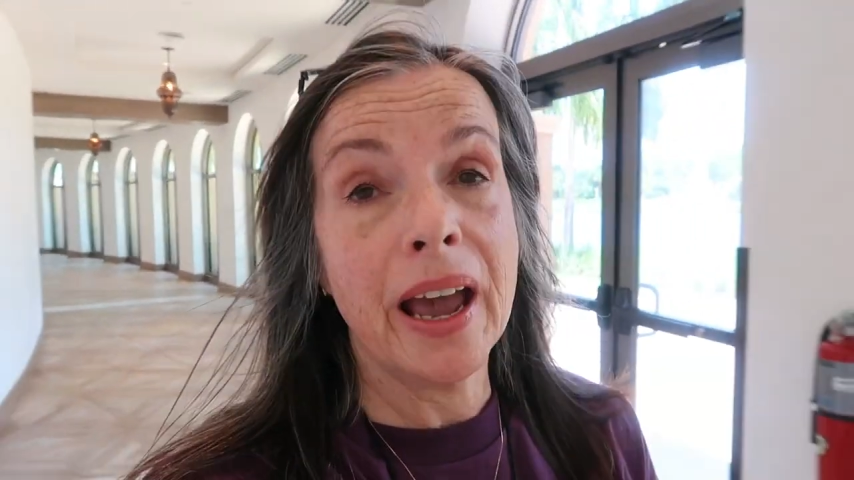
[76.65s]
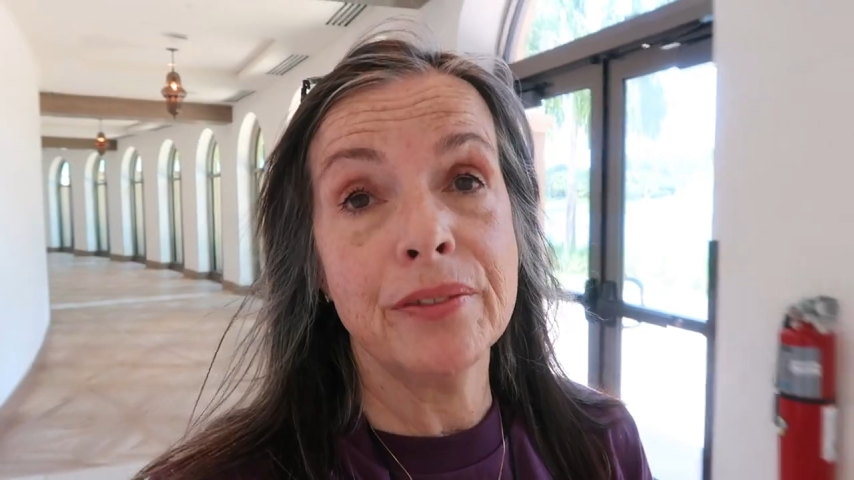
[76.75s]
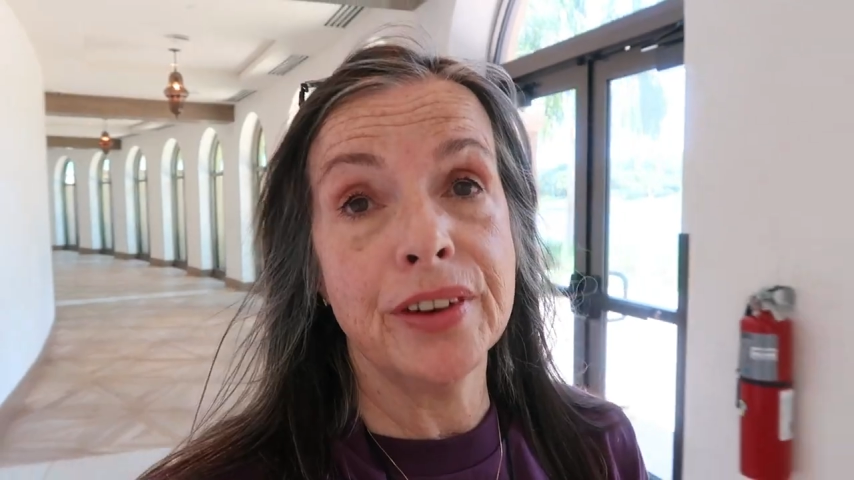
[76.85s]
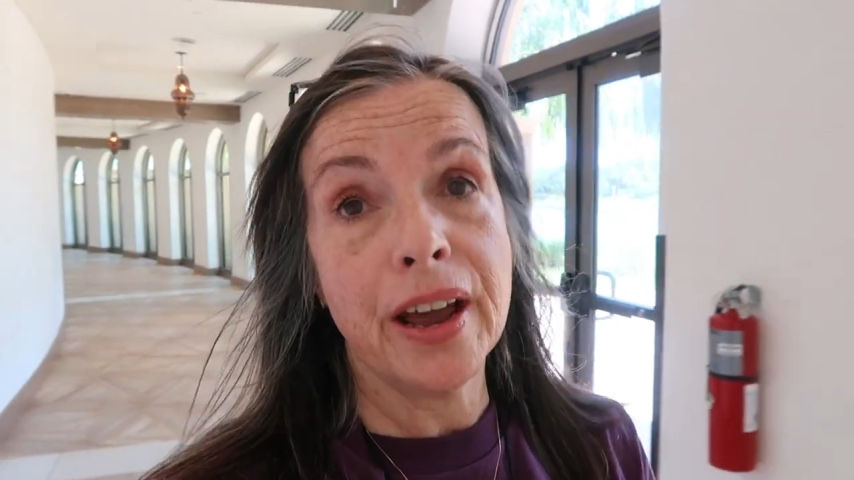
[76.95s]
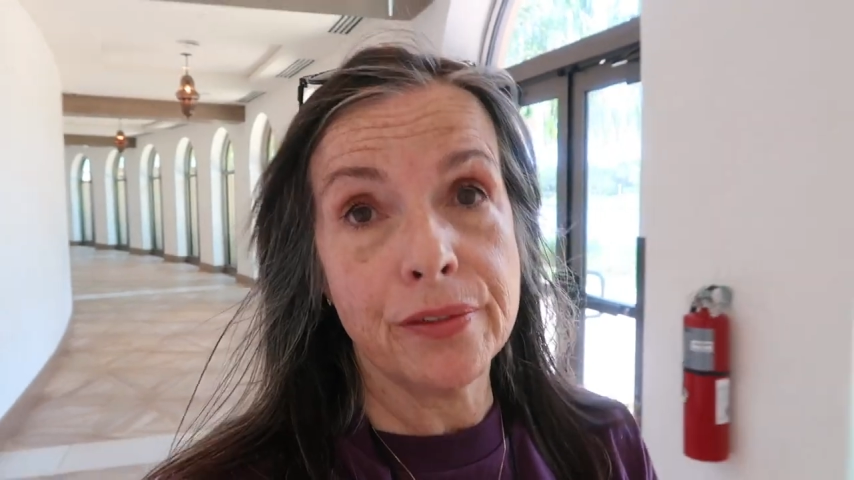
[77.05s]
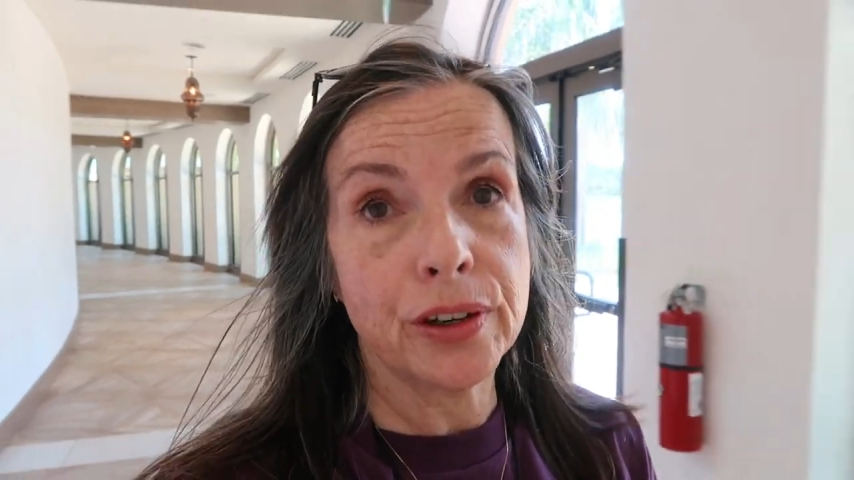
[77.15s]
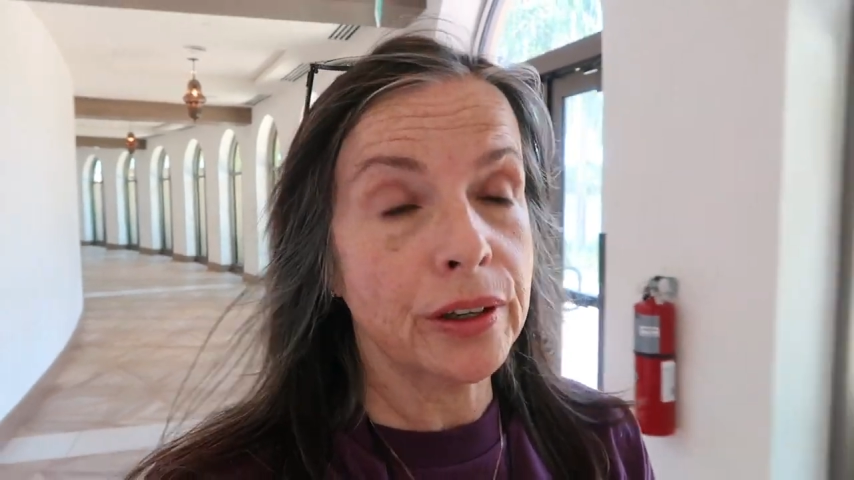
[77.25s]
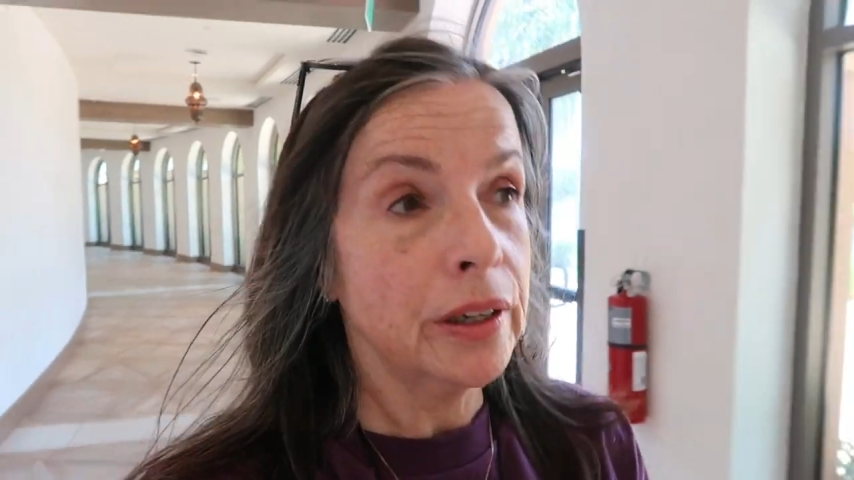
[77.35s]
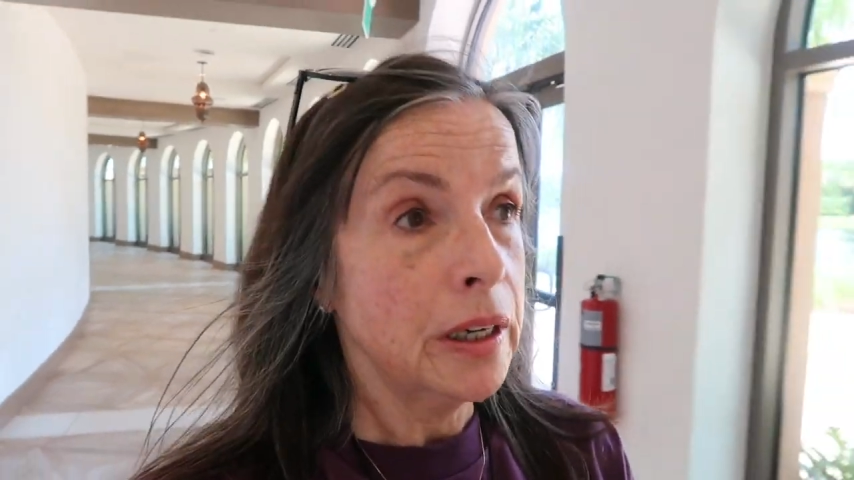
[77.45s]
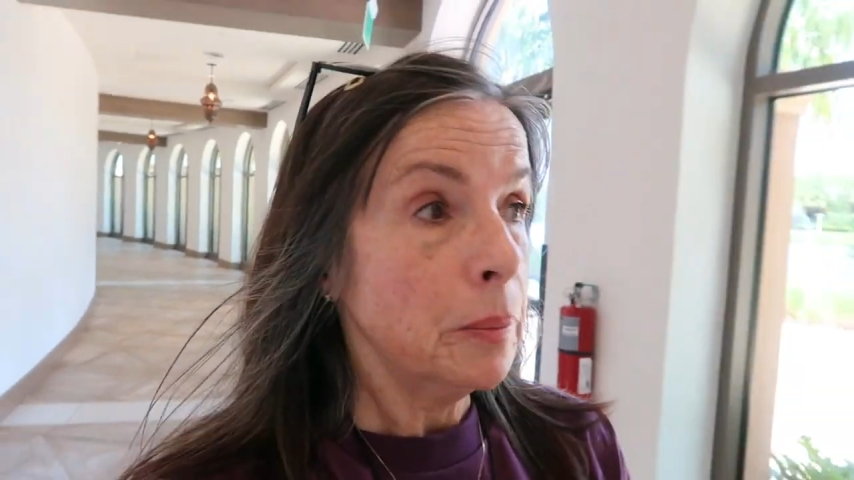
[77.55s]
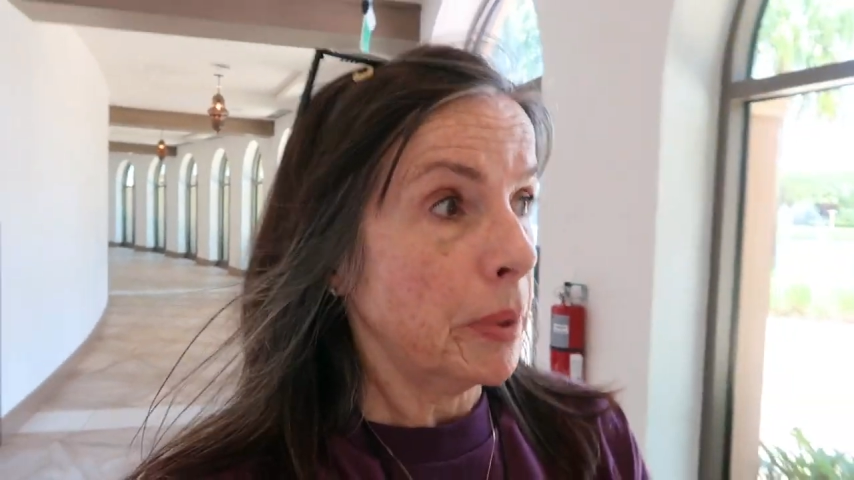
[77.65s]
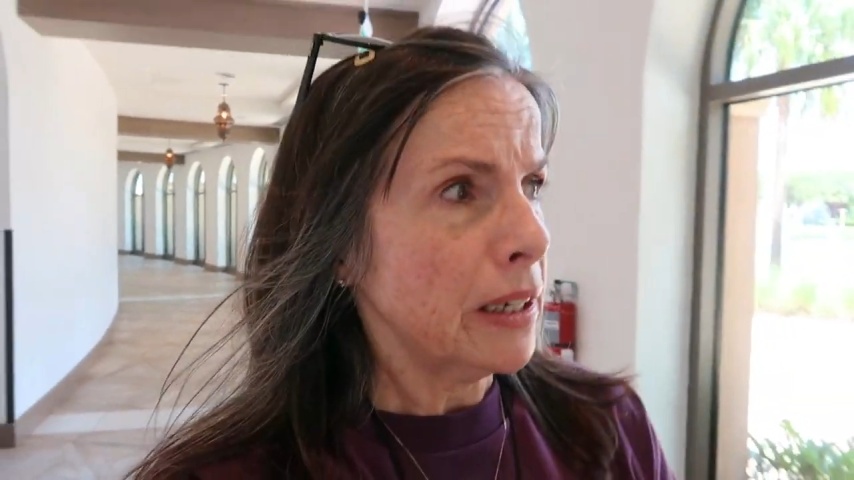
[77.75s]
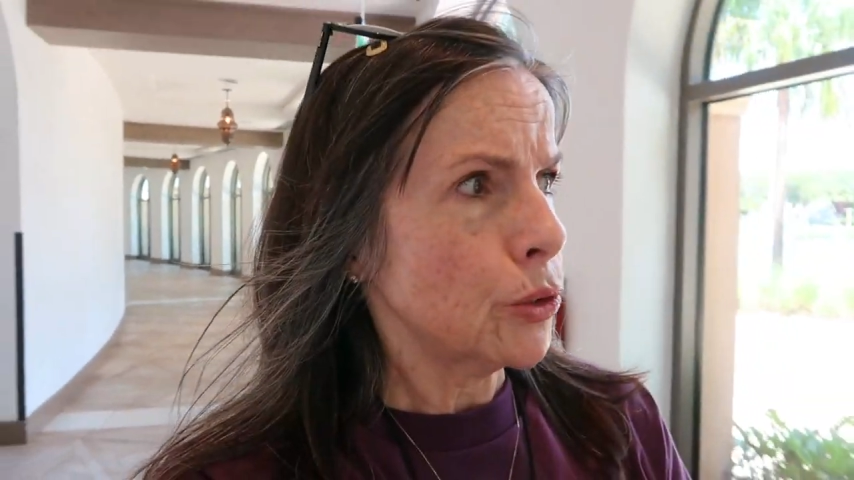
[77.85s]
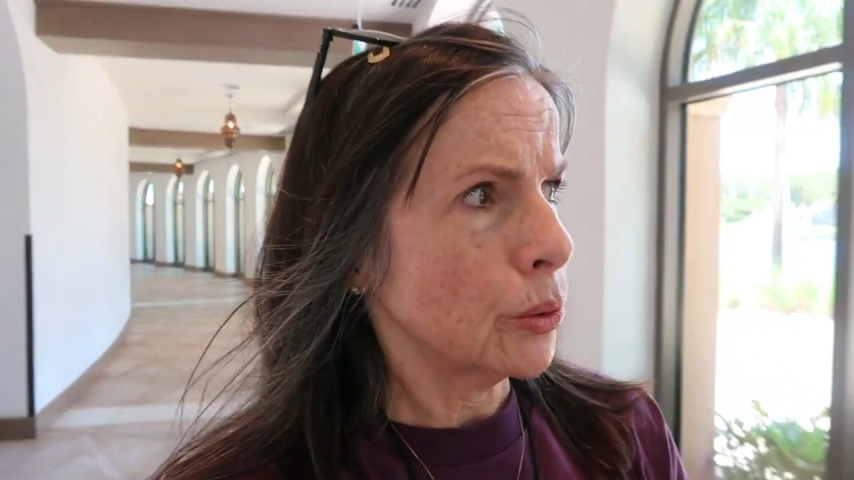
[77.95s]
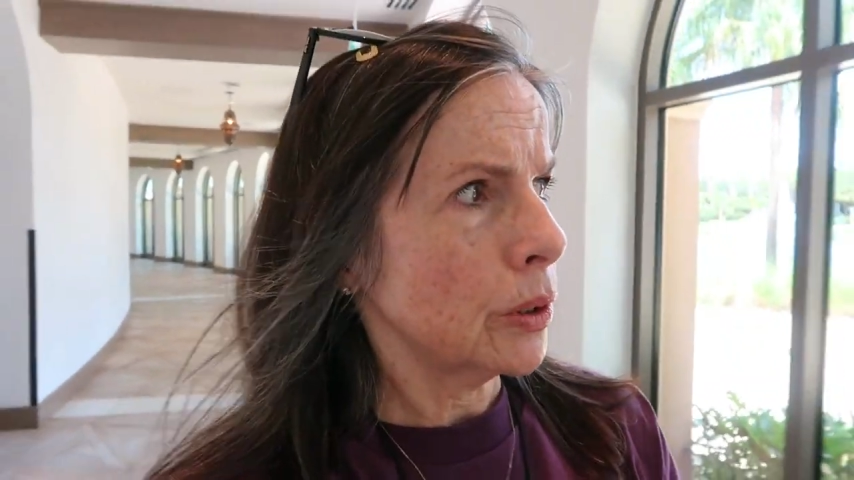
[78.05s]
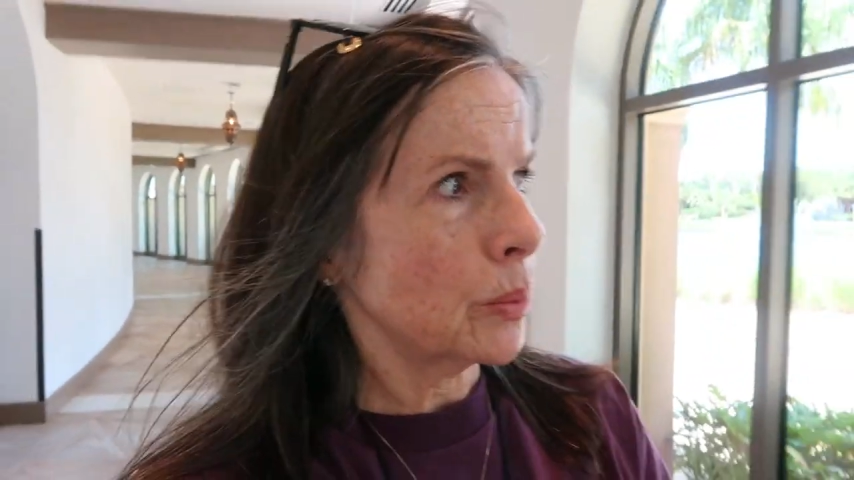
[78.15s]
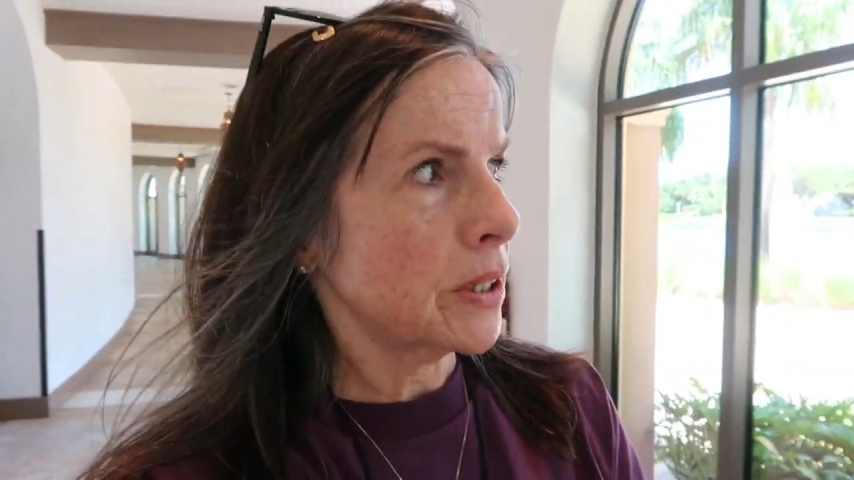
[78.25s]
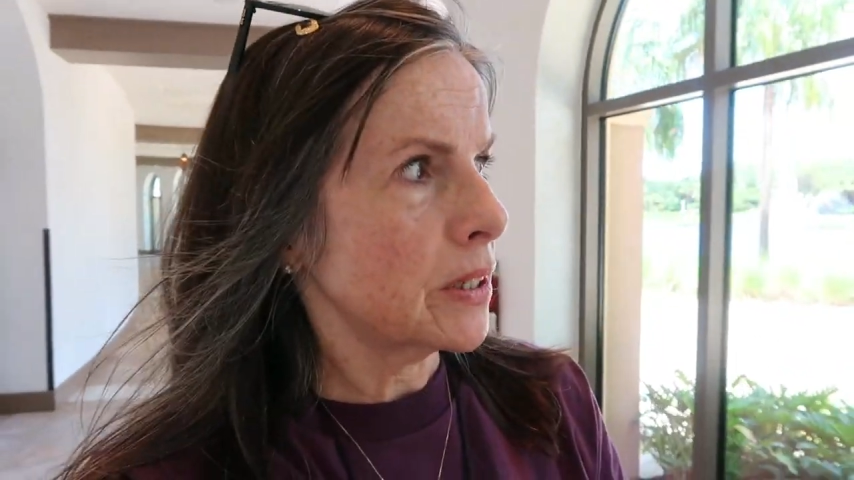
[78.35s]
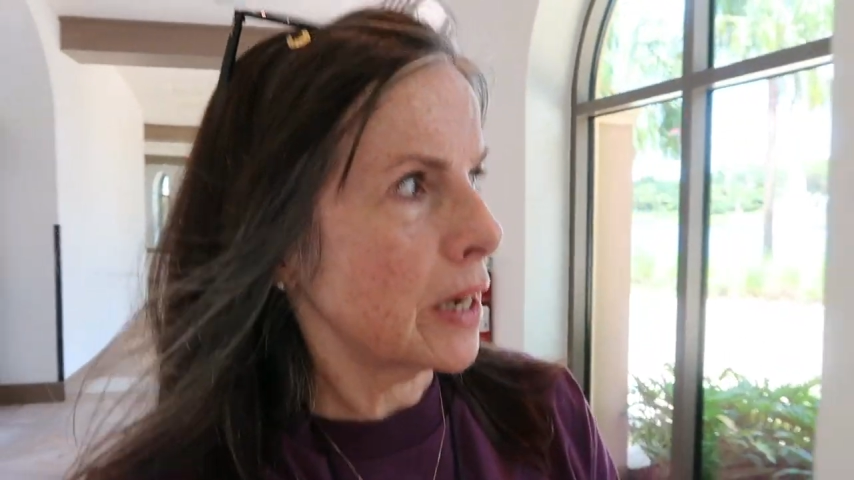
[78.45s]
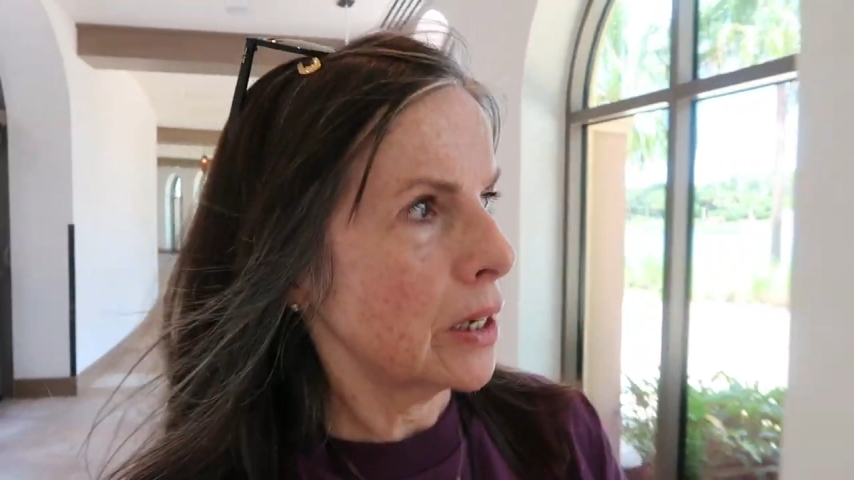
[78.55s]
I have never, but I truly
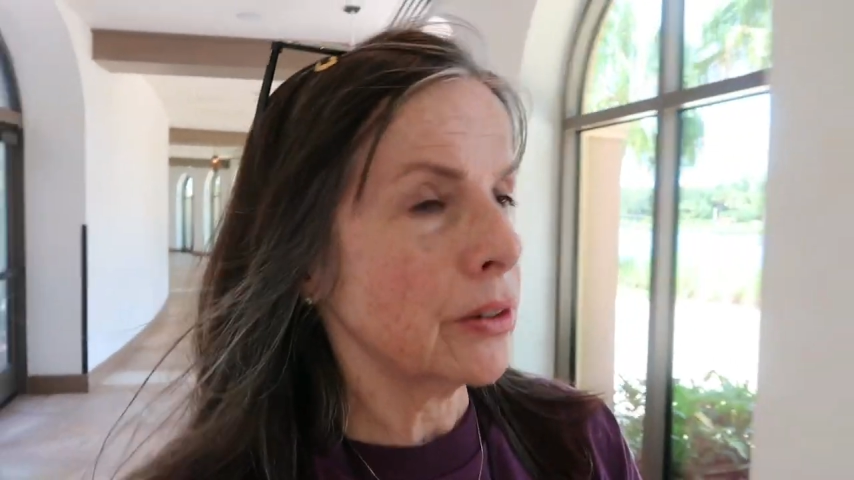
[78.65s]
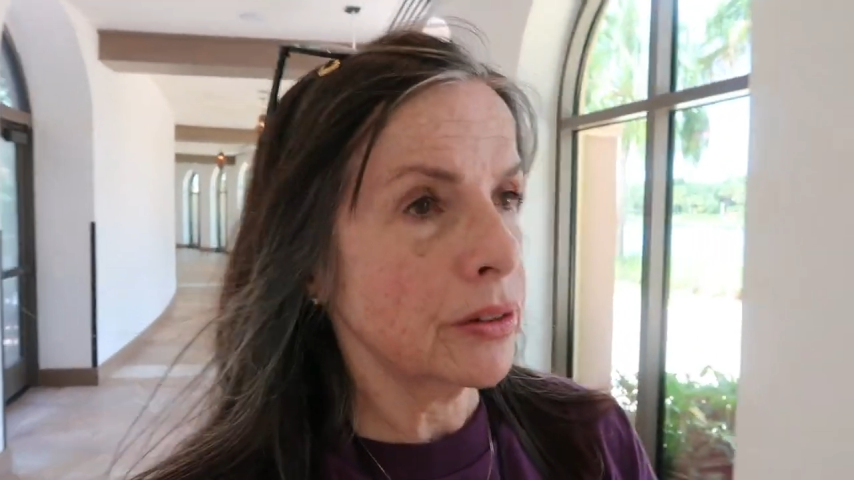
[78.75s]
would stay